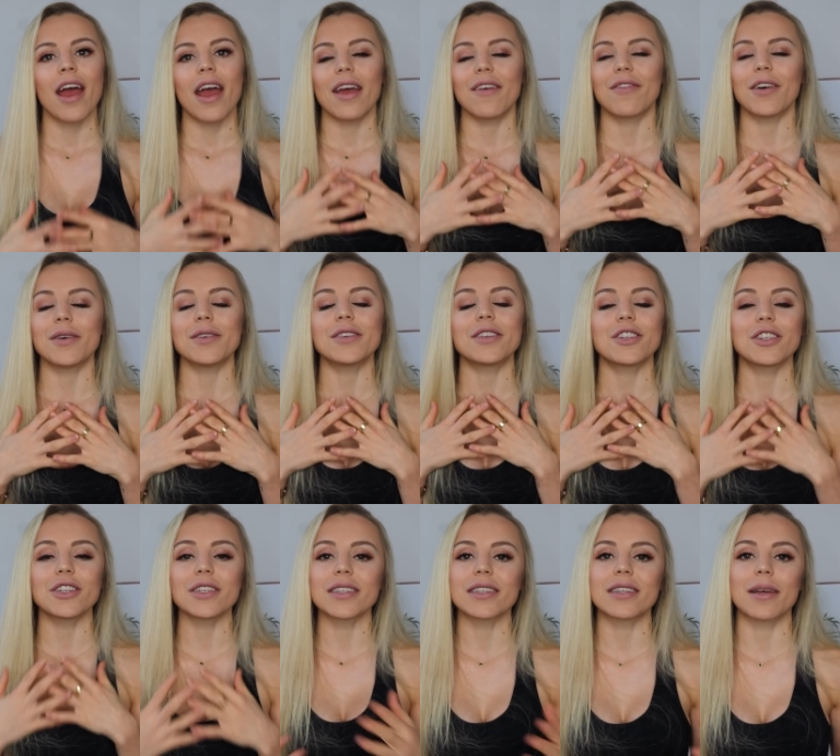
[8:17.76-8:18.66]
If I was to
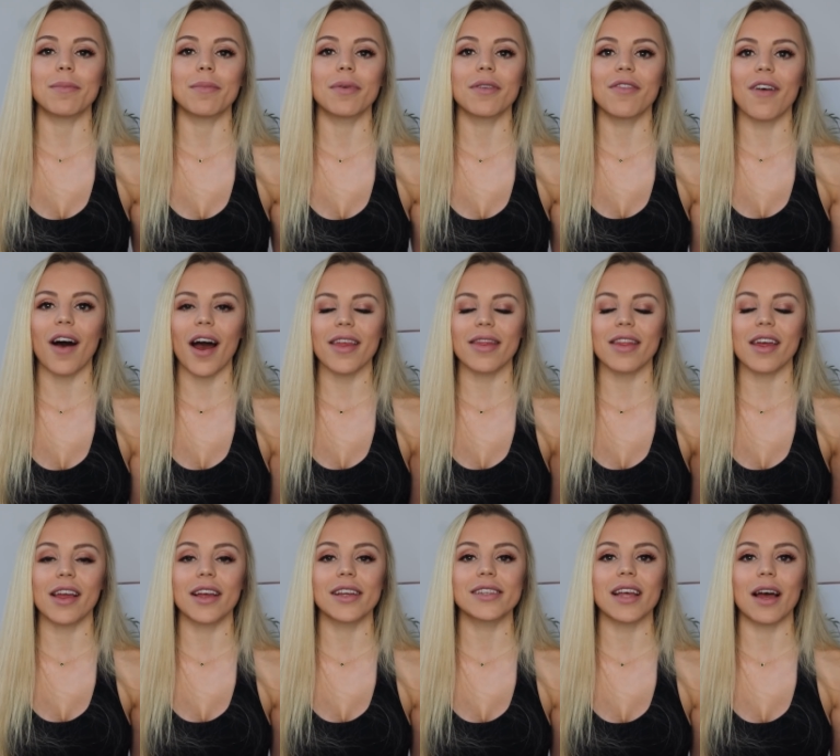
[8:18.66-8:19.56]
just simplify
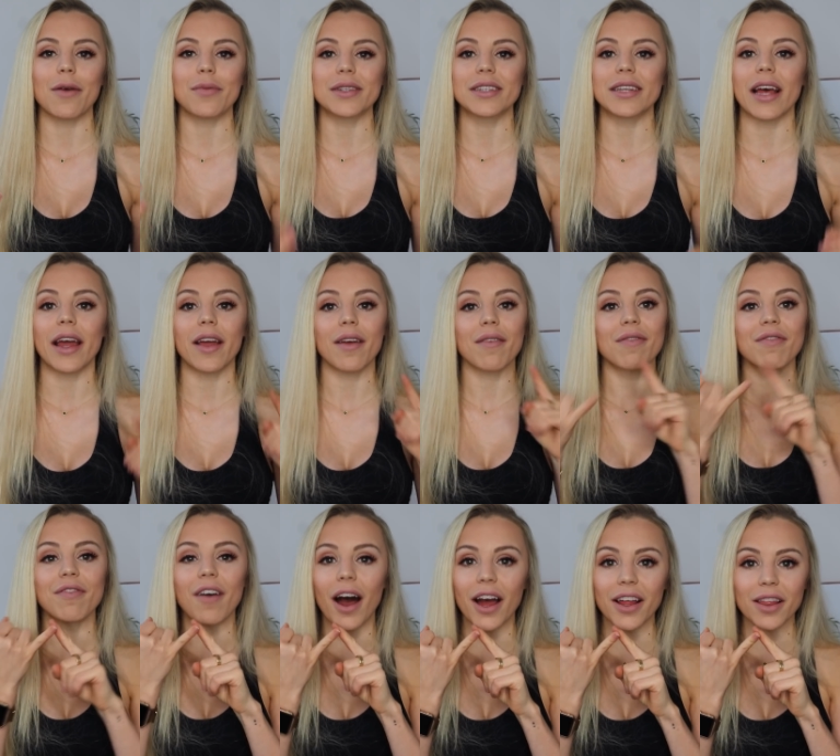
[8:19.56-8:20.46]
things, I would say
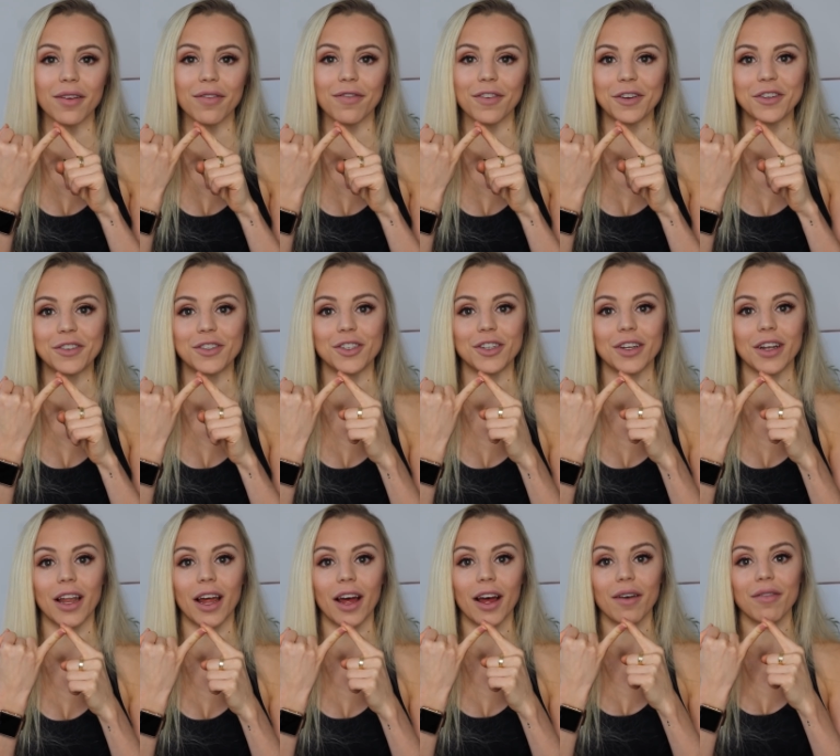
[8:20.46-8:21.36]
find the foods
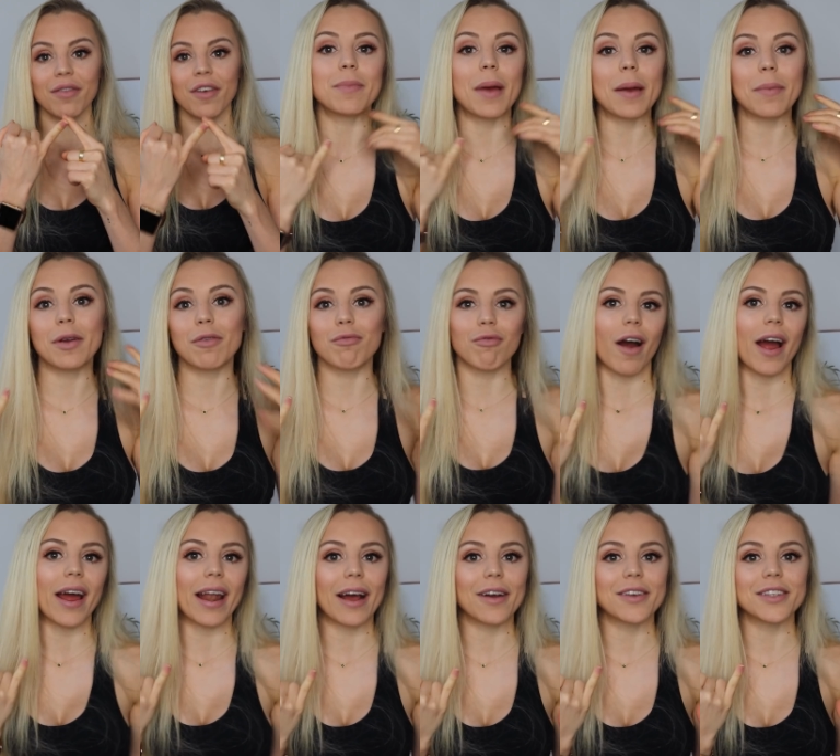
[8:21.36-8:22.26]
you love, maybe
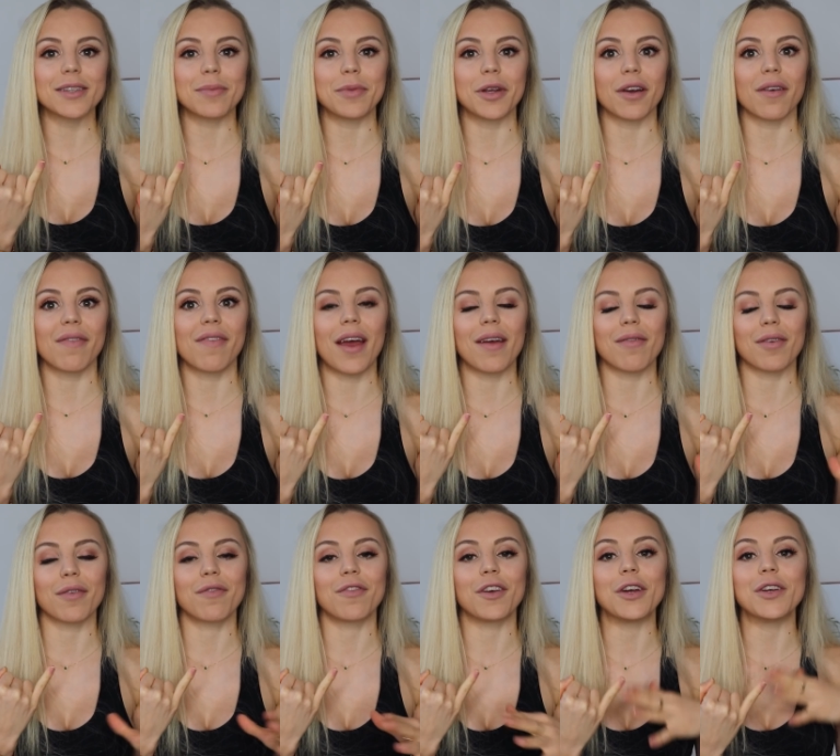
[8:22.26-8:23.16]
write out some of your
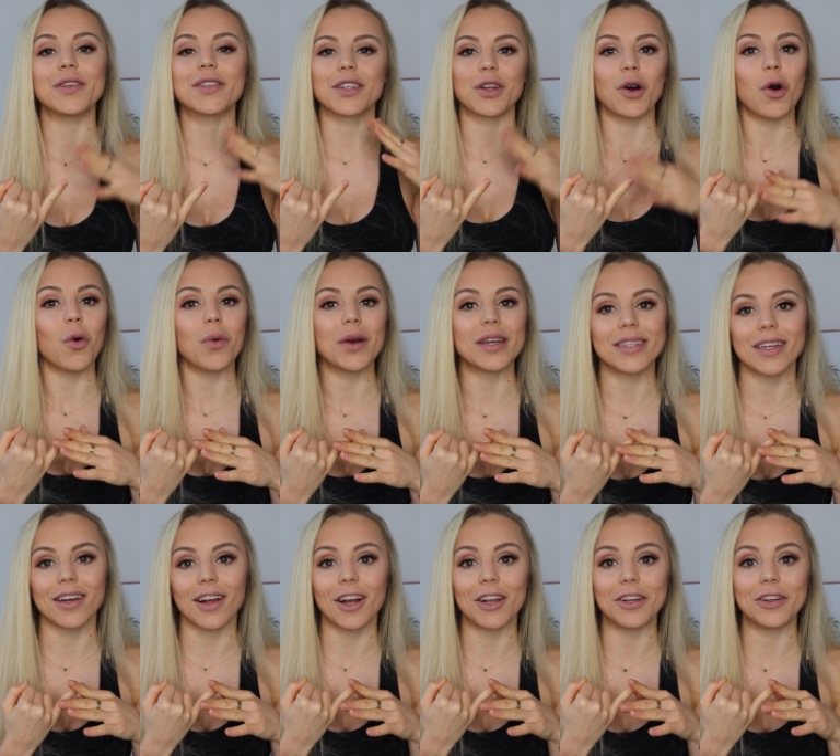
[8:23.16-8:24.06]
favorite foods and always
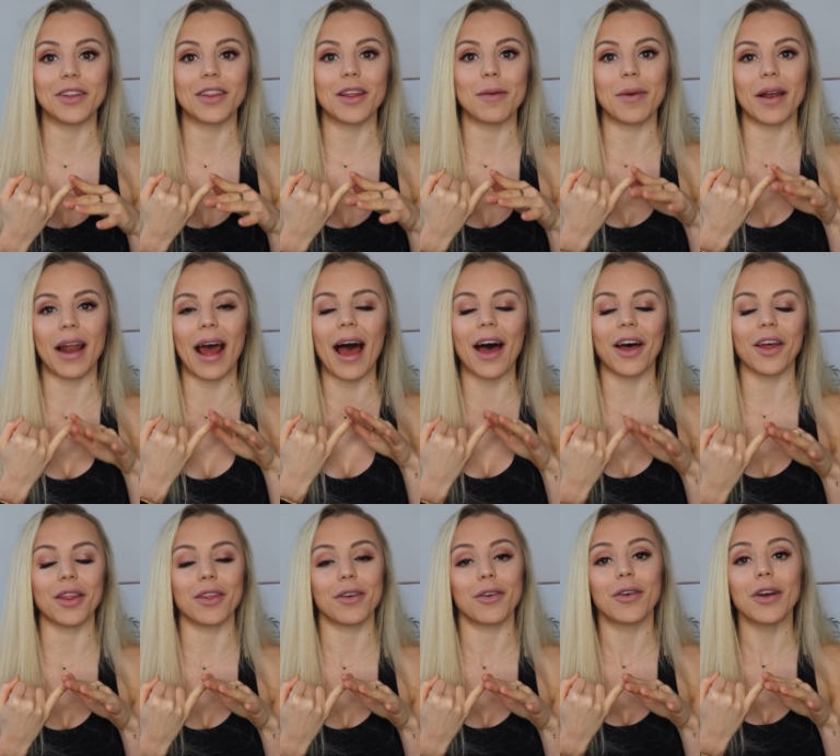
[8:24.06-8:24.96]
include them in a
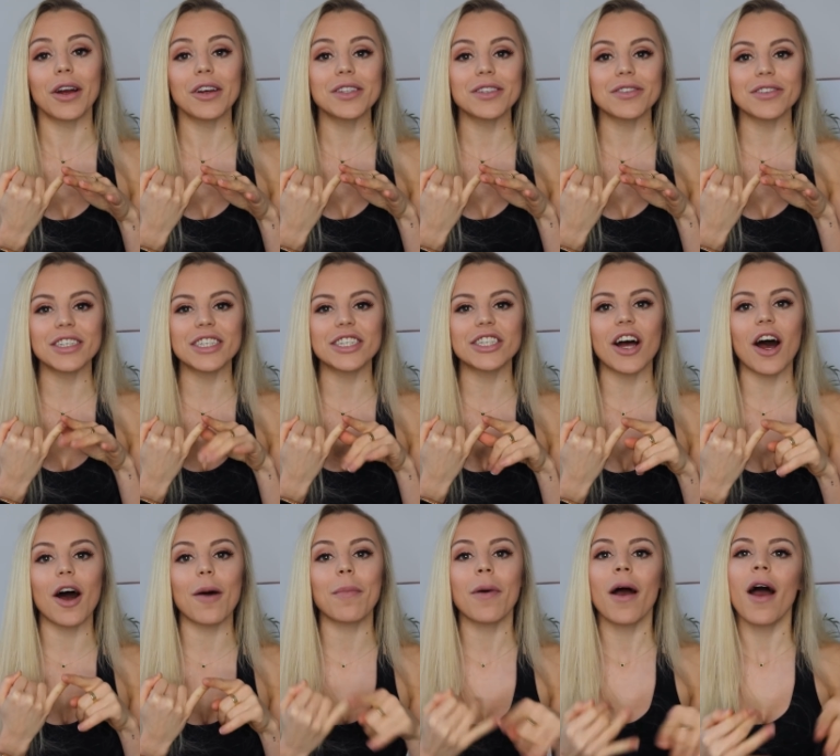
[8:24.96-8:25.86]
healthy grocery
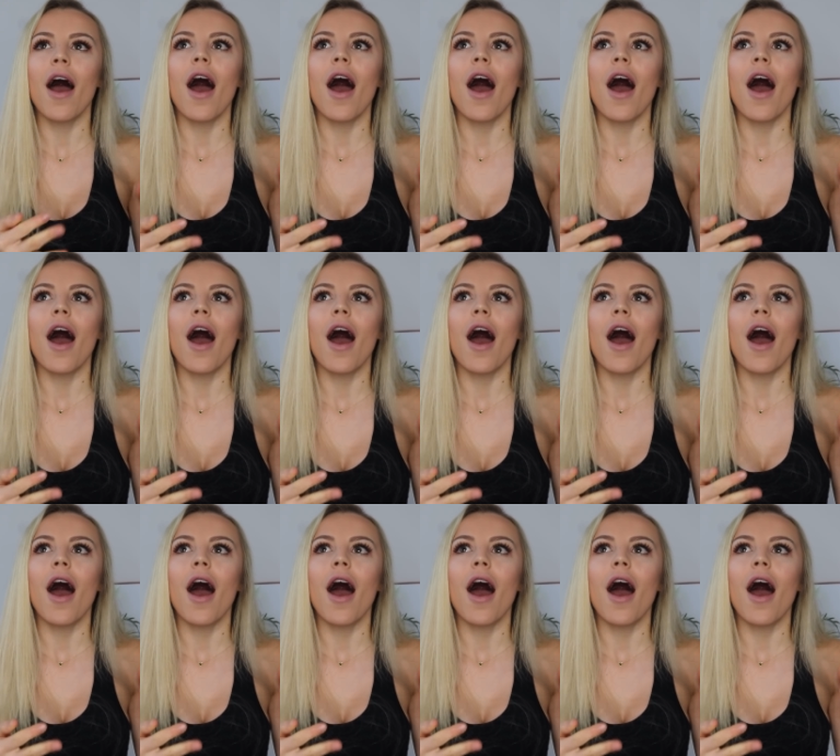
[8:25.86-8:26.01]
shop.